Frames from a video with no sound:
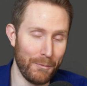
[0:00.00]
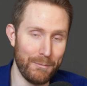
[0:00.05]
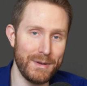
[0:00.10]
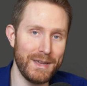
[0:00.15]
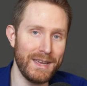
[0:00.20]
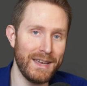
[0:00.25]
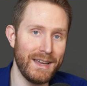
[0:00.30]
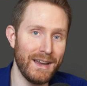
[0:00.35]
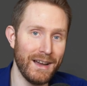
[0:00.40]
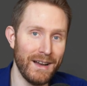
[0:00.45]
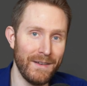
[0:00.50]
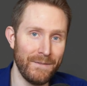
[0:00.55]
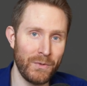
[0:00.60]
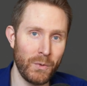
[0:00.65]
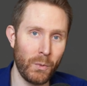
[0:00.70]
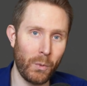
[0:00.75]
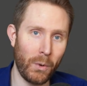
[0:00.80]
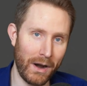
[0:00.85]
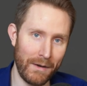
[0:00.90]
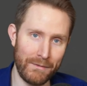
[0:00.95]
be
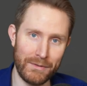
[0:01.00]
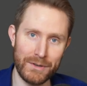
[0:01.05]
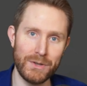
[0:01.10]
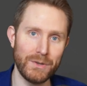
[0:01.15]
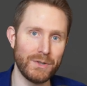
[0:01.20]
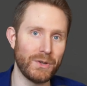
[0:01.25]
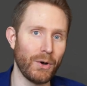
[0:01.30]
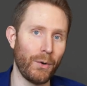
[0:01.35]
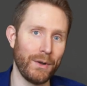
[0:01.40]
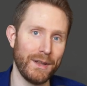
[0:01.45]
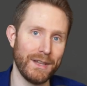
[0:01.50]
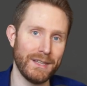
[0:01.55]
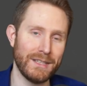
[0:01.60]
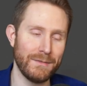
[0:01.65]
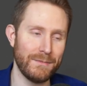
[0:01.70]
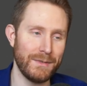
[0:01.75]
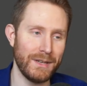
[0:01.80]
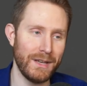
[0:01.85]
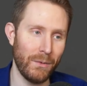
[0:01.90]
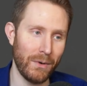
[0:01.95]
wherever you told it
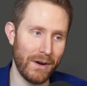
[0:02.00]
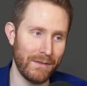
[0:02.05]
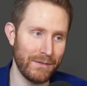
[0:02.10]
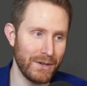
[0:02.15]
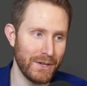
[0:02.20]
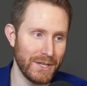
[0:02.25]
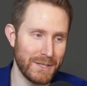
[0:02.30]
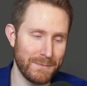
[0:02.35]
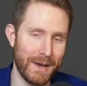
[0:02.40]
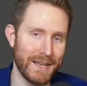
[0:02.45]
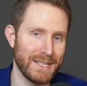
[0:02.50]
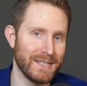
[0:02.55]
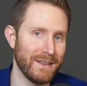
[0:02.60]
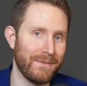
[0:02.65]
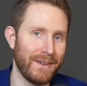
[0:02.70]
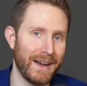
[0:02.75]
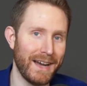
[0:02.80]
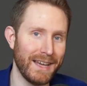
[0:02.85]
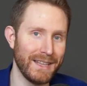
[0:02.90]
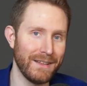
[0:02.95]
to be, wherever you
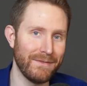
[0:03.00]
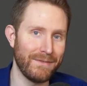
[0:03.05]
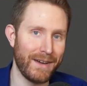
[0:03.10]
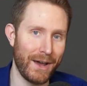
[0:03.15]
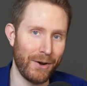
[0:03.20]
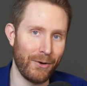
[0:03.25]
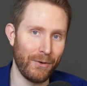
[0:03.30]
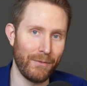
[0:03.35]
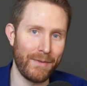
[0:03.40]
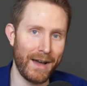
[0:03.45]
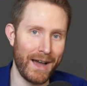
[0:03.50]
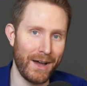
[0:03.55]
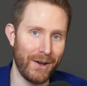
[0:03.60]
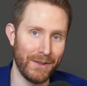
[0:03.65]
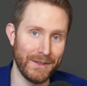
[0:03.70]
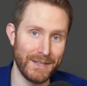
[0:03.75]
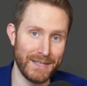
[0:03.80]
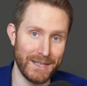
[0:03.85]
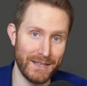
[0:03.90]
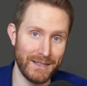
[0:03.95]
specified the final
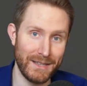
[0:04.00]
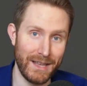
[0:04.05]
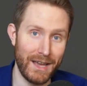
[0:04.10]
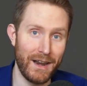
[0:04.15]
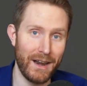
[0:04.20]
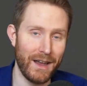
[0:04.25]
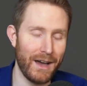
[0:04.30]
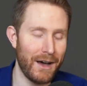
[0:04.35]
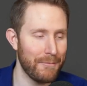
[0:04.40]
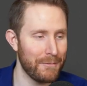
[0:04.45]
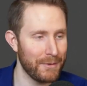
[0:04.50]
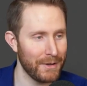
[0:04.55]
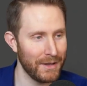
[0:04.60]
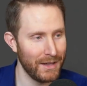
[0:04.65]
file to end up.